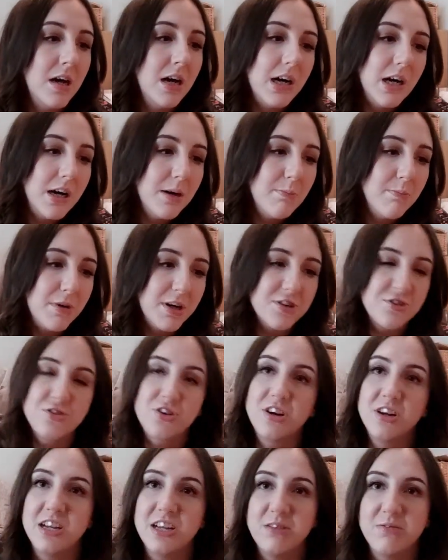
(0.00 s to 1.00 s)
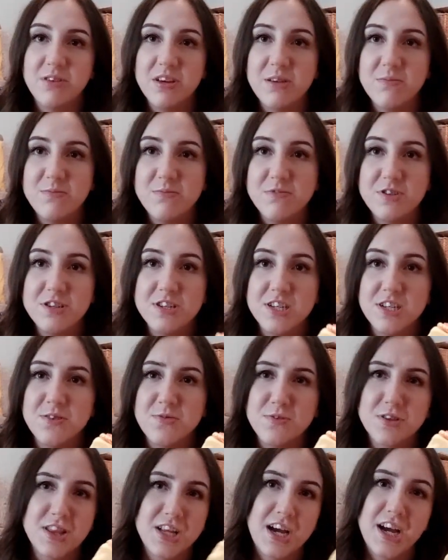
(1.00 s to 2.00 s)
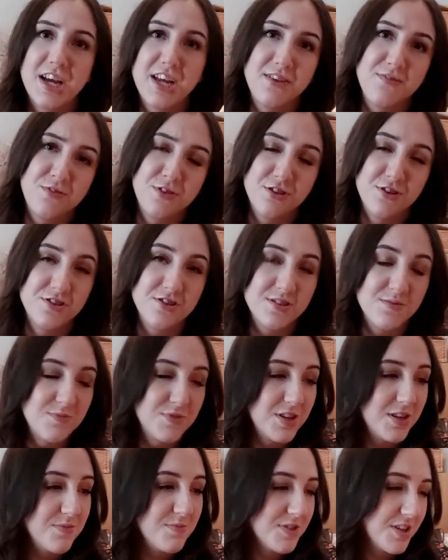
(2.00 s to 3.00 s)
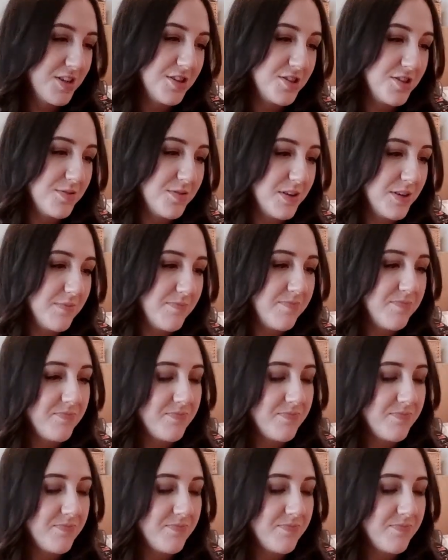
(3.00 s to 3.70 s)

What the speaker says: But I try and leave him to deal with that, even though sometimes I do it.